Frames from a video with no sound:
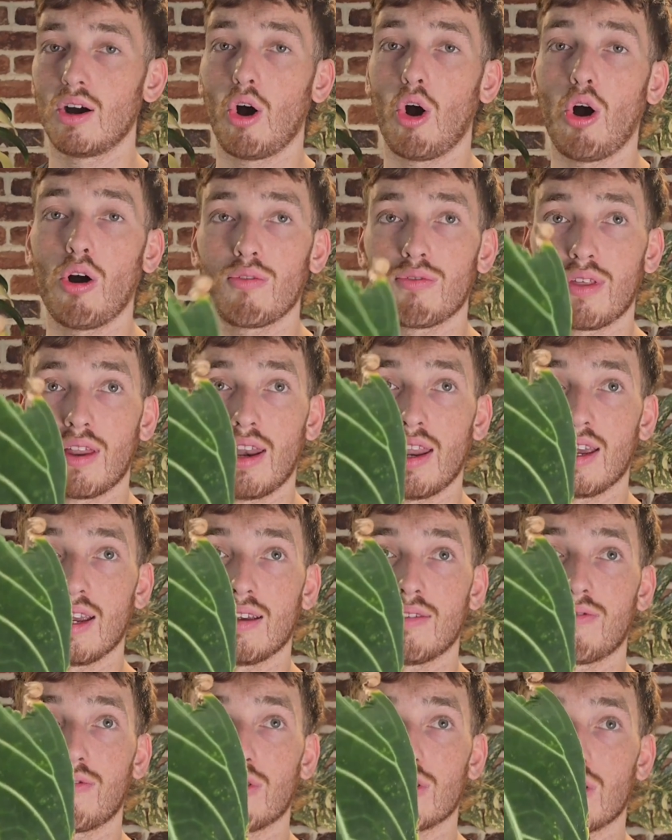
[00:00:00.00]
of the
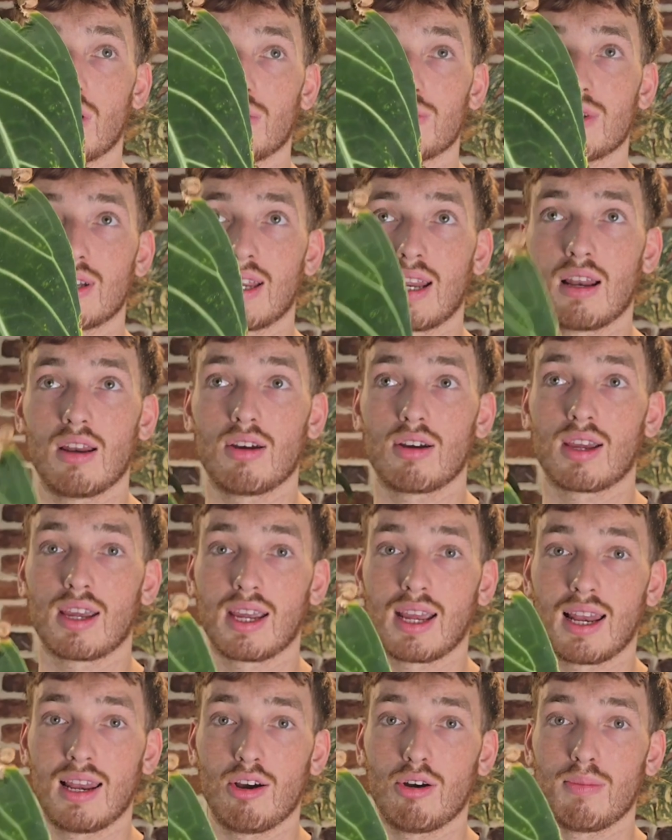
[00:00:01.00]
leaf, resulting in it
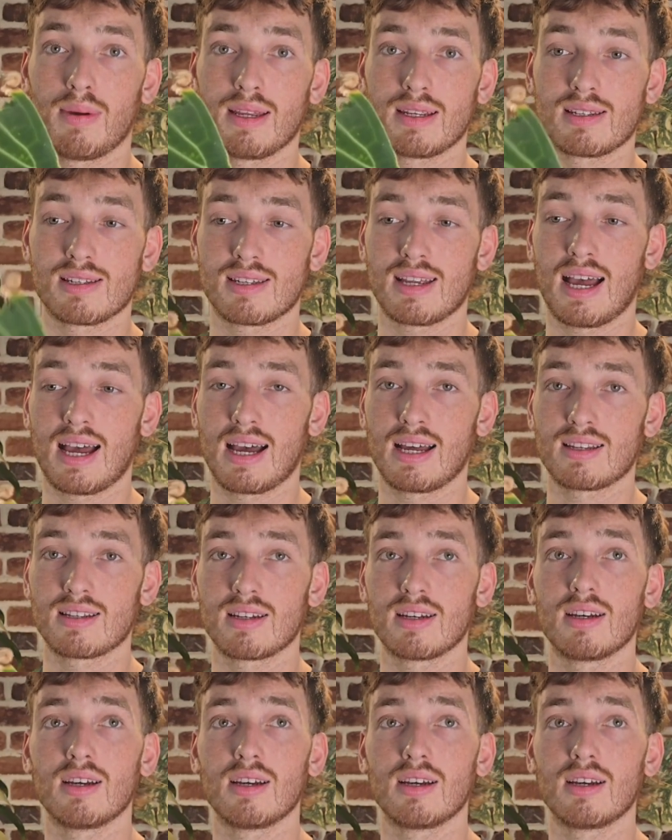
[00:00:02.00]
looking a little bit sad.